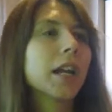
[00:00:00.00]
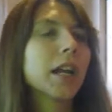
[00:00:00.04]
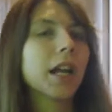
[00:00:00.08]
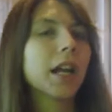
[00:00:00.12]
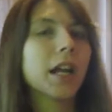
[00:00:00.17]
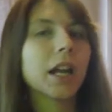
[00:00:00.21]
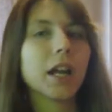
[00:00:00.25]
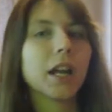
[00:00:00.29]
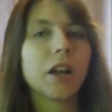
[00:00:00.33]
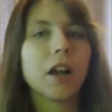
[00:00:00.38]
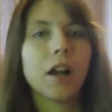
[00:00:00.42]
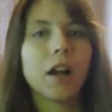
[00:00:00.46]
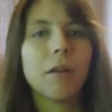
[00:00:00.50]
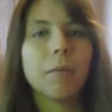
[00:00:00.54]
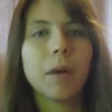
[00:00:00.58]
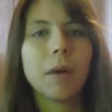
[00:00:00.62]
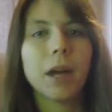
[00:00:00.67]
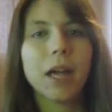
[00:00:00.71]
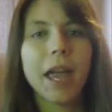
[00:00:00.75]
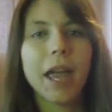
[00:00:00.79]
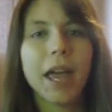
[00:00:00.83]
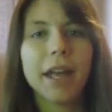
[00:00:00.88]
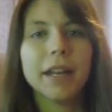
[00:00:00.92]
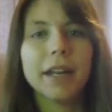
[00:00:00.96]
night I got
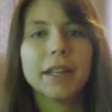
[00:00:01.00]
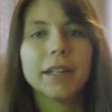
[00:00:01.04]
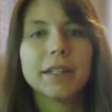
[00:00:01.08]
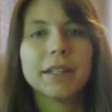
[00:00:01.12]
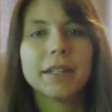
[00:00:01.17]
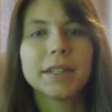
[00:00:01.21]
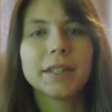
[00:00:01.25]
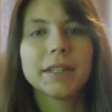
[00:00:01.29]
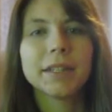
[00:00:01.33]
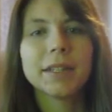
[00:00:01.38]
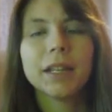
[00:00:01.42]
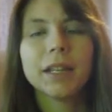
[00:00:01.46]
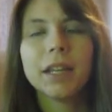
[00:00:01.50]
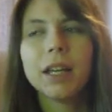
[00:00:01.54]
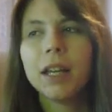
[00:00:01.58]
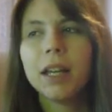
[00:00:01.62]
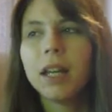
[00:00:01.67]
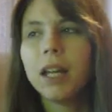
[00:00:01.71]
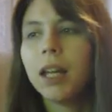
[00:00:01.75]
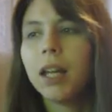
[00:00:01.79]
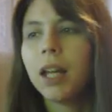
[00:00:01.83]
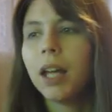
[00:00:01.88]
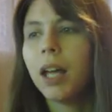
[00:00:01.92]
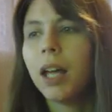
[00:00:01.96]
my edits.
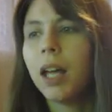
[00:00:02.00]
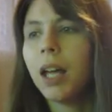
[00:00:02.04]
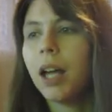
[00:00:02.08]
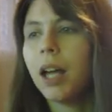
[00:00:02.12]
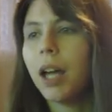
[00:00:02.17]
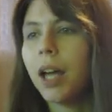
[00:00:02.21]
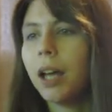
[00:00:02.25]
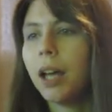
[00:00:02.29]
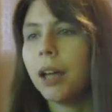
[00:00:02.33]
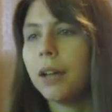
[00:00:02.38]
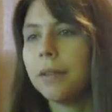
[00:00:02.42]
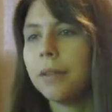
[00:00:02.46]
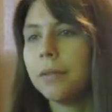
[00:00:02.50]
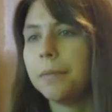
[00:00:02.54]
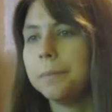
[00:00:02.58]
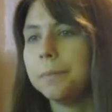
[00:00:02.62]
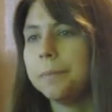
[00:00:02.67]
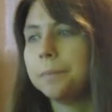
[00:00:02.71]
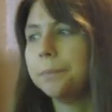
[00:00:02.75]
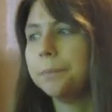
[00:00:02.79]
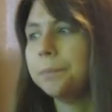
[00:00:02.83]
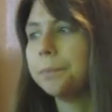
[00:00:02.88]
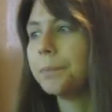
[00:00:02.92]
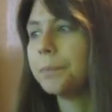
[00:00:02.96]

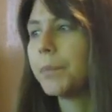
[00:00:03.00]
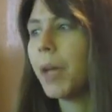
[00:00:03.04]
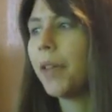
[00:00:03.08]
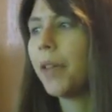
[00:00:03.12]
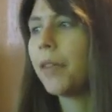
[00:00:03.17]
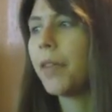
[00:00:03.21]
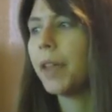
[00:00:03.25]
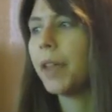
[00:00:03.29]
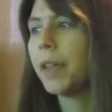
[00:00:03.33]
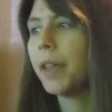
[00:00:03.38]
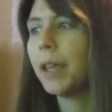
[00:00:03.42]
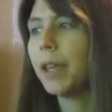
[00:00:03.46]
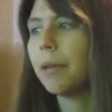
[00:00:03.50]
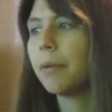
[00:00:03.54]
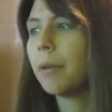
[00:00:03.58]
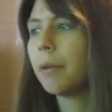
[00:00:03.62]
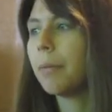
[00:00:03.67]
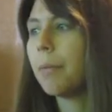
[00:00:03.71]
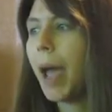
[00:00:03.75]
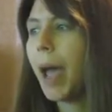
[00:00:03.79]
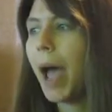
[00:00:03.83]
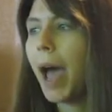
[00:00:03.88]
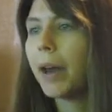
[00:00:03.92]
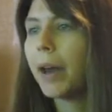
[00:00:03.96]
Um, not that they were
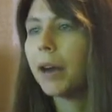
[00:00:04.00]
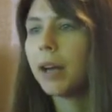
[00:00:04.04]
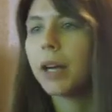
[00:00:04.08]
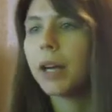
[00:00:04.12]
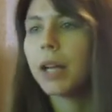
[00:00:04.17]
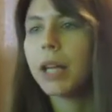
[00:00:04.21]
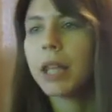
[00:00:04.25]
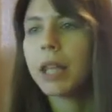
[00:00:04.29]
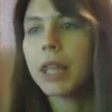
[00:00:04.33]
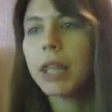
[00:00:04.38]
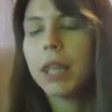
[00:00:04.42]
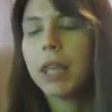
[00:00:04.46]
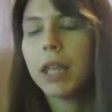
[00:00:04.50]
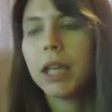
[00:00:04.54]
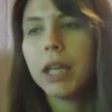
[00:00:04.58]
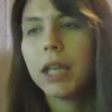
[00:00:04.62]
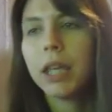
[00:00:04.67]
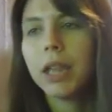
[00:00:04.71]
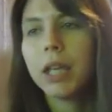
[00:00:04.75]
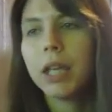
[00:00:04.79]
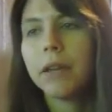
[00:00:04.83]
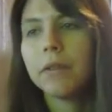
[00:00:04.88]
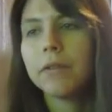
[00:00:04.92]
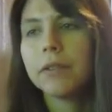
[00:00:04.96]
bad or
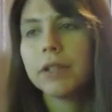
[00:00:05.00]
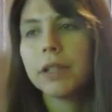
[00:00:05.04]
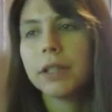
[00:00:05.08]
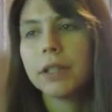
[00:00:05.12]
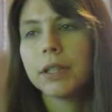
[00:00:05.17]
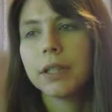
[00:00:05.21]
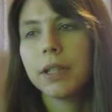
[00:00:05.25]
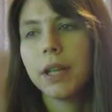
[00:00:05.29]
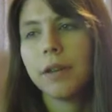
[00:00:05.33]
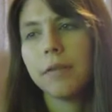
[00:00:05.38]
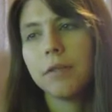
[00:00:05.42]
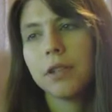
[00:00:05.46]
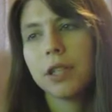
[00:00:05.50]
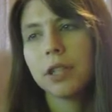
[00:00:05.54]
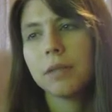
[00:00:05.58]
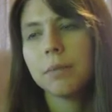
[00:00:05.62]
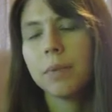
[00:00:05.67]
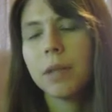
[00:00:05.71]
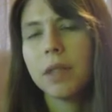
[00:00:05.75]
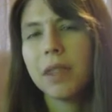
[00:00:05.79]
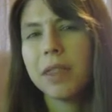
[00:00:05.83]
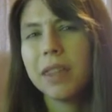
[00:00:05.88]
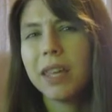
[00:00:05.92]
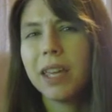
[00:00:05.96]
anything. They've just I've just
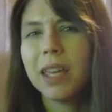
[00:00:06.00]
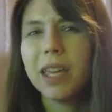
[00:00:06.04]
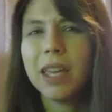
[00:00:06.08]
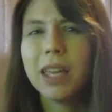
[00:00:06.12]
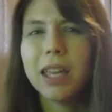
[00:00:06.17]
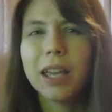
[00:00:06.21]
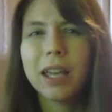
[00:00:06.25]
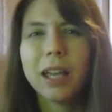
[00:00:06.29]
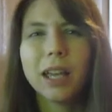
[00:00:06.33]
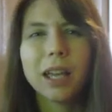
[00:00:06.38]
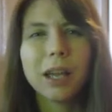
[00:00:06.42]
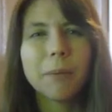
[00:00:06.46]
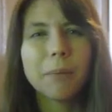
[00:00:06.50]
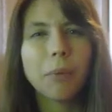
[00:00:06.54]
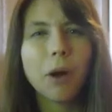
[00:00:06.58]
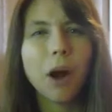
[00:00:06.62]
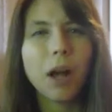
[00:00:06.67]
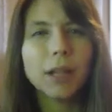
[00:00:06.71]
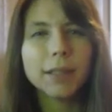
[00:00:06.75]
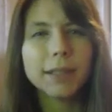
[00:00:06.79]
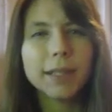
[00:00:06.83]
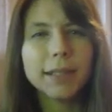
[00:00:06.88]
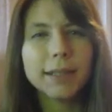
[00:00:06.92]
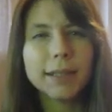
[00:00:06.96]
been thinking,
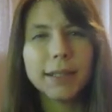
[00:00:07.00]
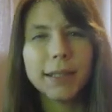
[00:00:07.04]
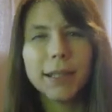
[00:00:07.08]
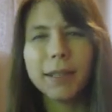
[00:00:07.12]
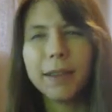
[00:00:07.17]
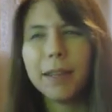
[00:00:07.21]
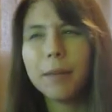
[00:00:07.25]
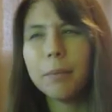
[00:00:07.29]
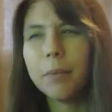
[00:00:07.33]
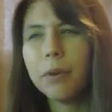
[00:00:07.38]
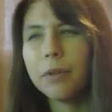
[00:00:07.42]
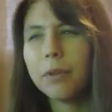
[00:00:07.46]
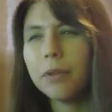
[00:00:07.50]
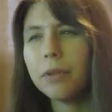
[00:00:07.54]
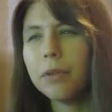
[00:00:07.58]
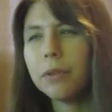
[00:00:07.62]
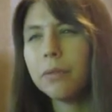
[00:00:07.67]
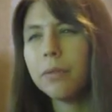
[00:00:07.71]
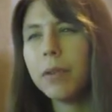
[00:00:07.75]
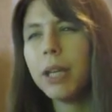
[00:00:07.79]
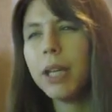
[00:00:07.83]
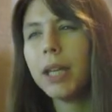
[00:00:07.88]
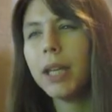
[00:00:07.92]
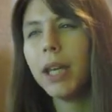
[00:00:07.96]
processing them over the
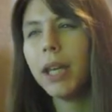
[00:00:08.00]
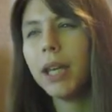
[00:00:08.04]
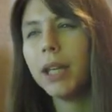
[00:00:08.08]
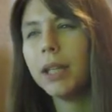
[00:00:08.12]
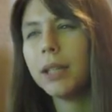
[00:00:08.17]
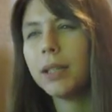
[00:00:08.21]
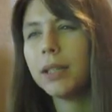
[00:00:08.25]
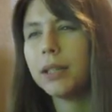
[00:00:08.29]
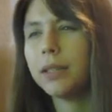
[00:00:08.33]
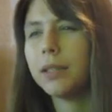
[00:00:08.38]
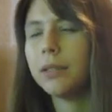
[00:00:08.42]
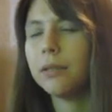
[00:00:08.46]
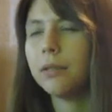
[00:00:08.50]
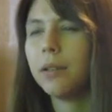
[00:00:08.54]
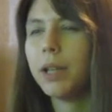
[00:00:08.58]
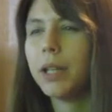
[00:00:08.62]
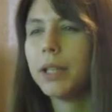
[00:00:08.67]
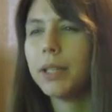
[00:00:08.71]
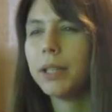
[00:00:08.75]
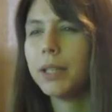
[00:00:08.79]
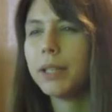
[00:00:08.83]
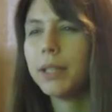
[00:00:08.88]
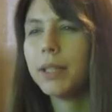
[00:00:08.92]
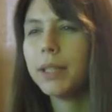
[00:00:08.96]
weekend, and so I
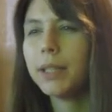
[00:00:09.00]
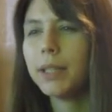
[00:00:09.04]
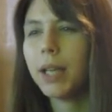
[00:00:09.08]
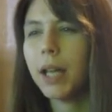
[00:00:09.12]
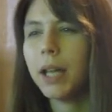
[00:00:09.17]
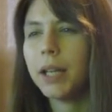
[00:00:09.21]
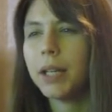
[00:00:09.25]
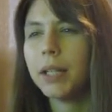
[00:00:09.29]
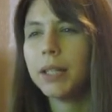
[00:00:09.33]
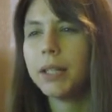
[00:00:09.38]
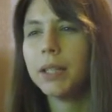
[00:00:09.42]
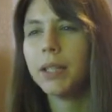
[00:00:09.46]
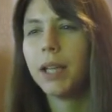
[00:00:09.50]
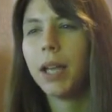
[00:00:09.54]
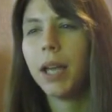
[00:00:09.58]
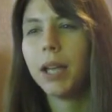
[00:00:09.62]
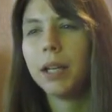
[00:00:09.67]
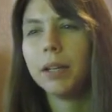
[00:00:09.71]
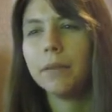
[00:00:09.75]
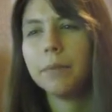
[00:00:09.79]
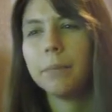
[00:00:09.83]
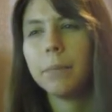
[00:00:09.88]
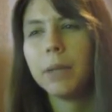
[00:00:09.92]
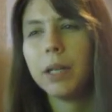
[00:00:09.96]
just decided to
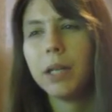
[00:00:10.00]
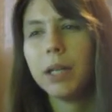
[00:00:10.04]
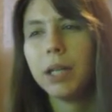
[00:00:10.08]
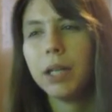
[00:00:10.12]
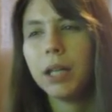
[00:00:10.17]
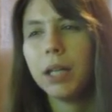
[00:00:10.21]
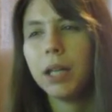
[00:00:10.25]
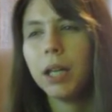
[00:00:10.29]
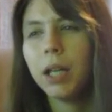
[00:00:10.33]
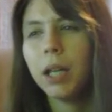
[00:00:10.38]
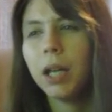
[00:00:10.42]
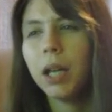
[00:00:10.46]
kind of be,